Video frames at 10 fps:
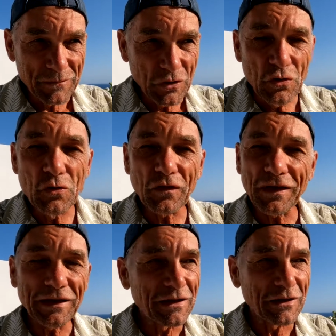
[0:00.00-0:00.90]
use
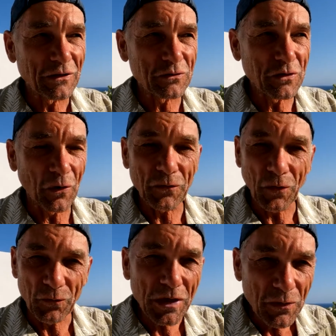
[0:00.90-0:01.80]
it, you don't
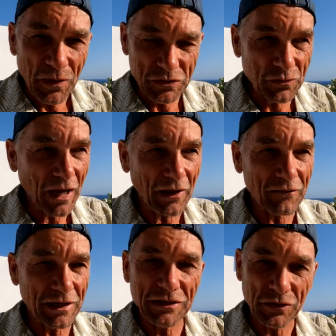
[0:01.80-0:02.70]
know really what you
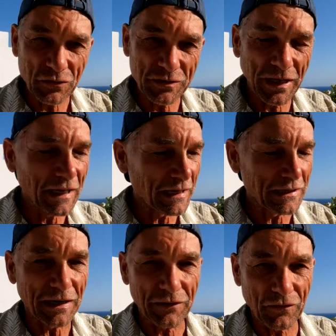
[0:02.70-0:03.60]
have until you dig in
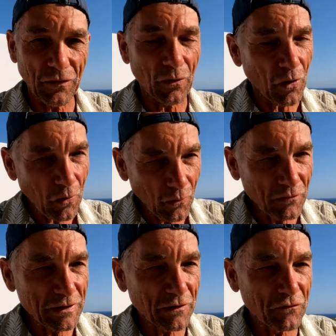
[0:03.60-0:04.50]
there. So
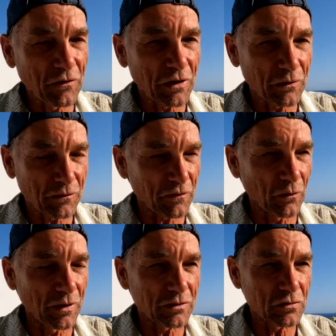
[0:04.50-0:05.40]
hopefully this video is
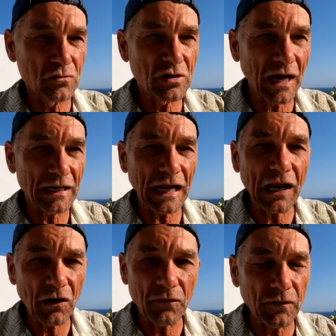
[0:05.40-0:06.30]
going to kind of
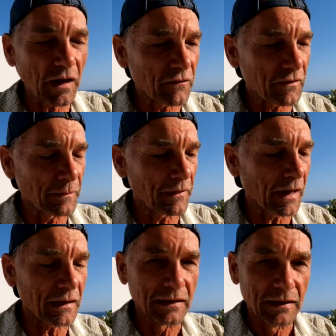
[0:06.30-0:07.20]
clarify some of
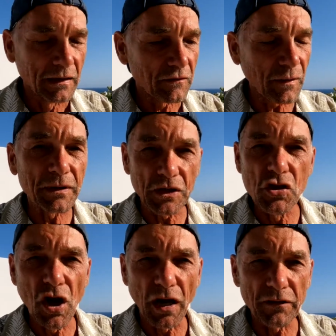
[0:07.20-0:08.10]
the
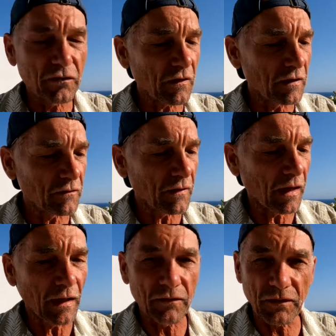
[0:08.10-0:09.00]
nonsense
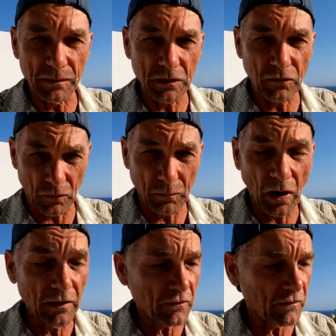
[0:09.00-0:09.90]
and some of the
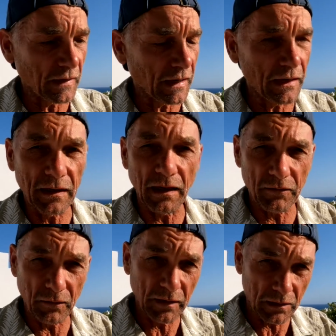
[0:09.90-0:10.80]
surprises that I
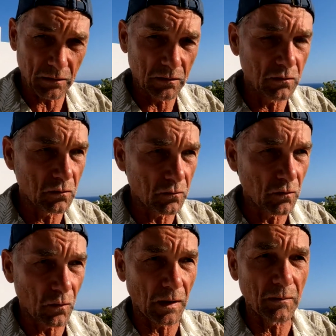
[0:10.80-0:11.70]
got, so that
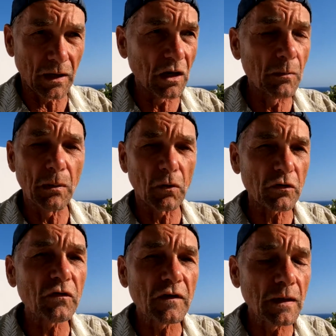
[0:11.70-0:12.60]
you can be a little bit
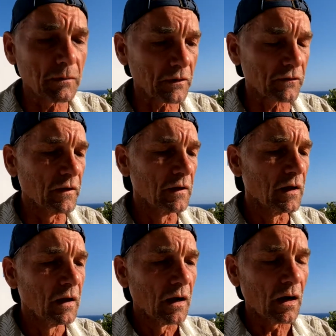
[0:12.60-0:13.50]
more seamless.
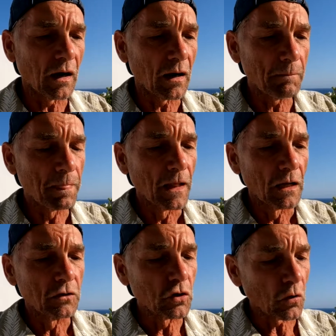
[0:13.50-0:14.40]

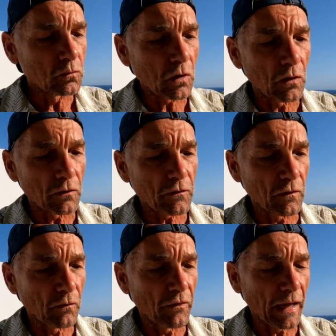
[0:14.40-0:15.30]
Note
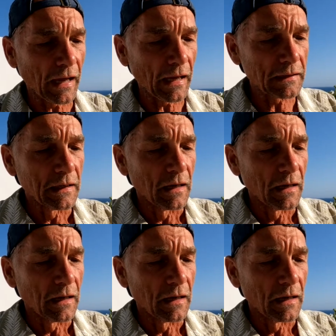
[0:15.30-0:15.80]
also that